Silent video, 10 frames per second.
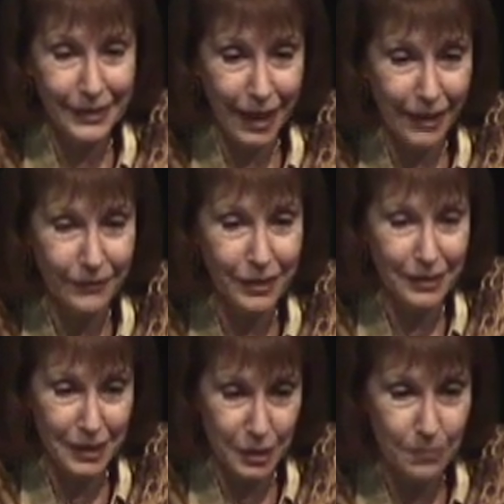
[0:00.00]

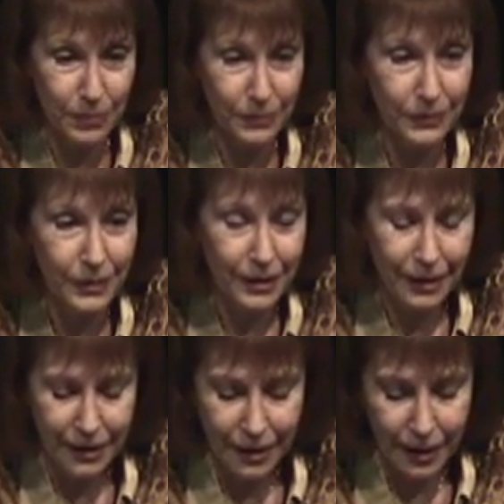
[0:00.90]
diving deep.
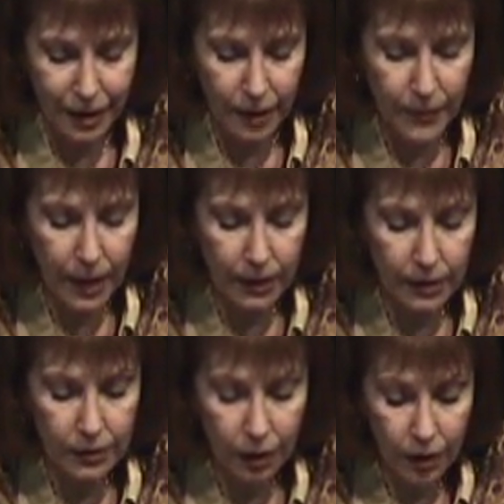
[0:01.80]

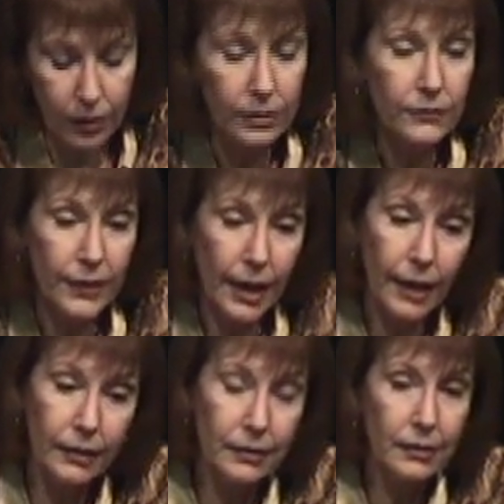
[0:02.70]
And all of
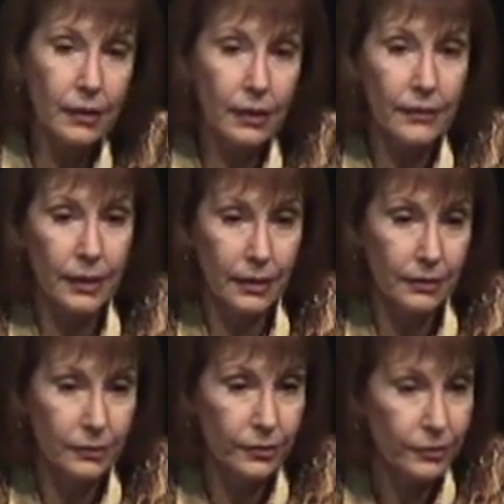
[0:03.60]
that
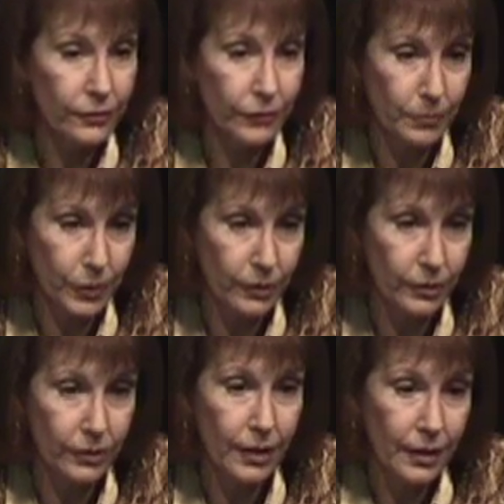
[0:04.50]
I learned from
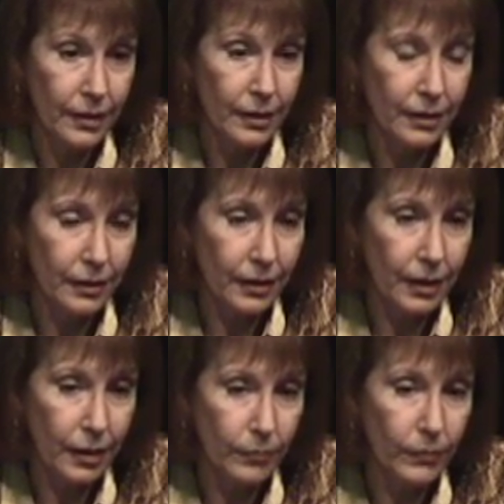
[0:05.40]
her,
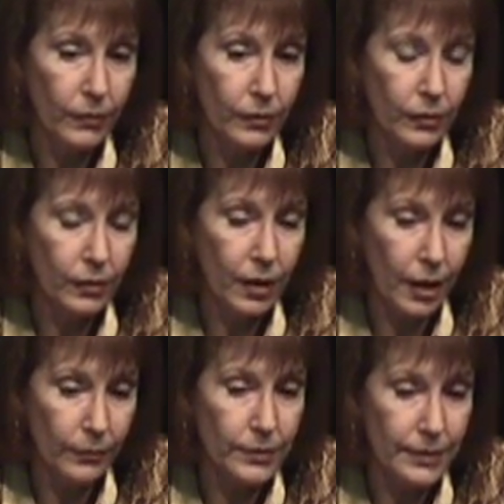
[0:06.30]

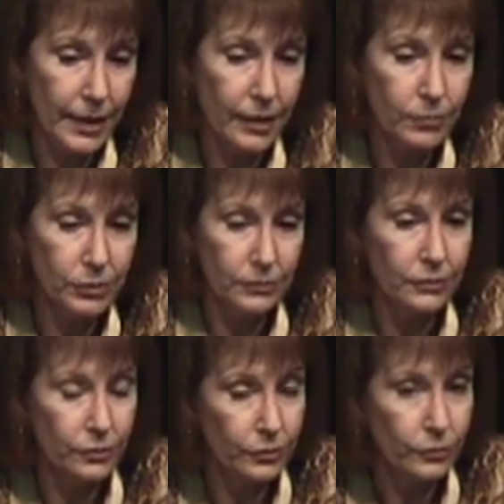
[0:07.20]
I was able
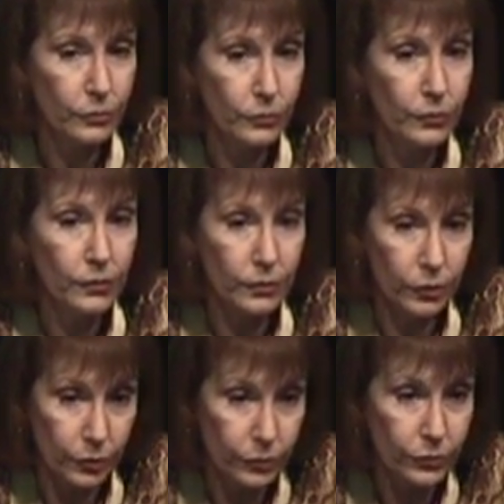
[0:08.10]
to
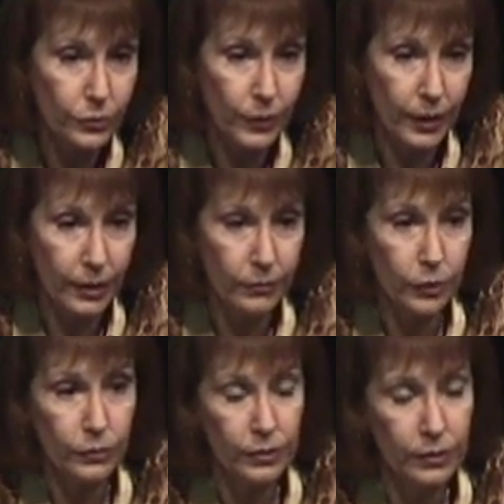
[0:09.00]
use when I
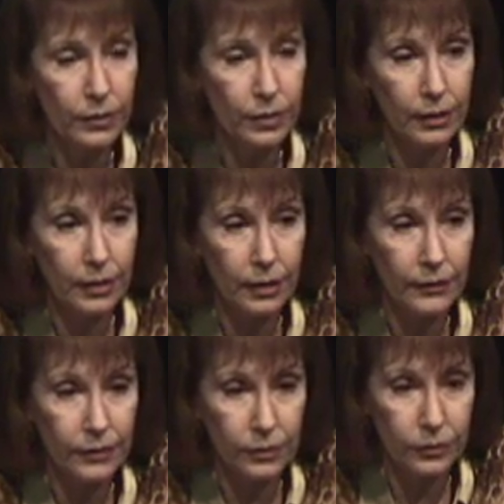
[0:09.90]
wrote
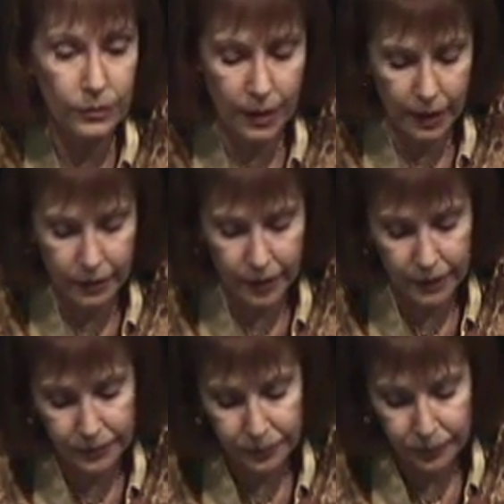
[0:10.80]
the new diary.